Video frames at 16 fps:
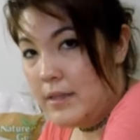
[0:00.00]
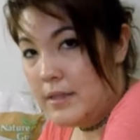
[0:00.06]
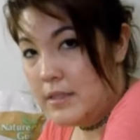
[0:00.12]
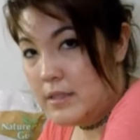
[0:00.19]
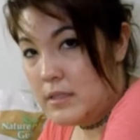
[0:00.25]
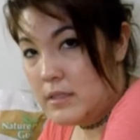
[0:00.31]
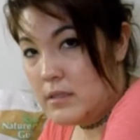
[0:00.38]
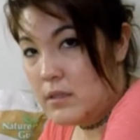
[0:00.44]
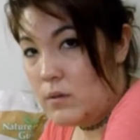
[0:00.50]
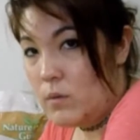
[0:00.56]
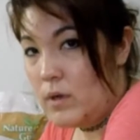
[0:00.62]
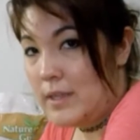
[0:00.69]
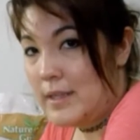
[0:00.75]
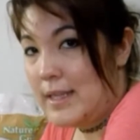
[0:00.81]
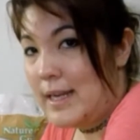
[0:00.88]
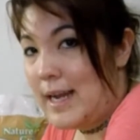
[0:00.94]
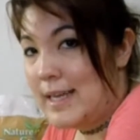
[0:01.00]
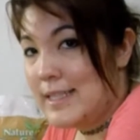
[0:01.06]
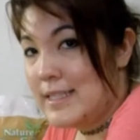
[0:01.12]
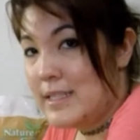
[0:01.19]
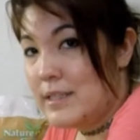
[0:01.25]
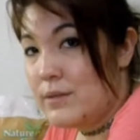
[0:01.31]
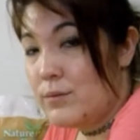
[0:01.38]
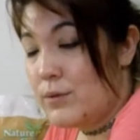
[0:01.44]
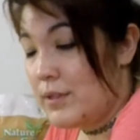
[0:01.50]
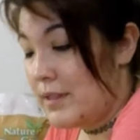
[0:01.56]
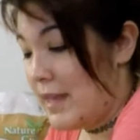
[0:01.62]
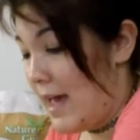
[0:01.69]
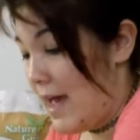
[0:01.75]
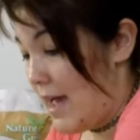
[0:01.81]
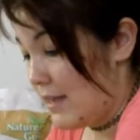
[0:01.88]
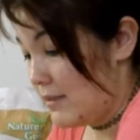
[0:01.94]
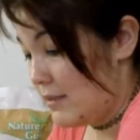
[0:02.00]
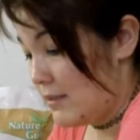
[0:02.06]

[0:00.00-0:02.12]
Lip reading: this is the one that I did with that.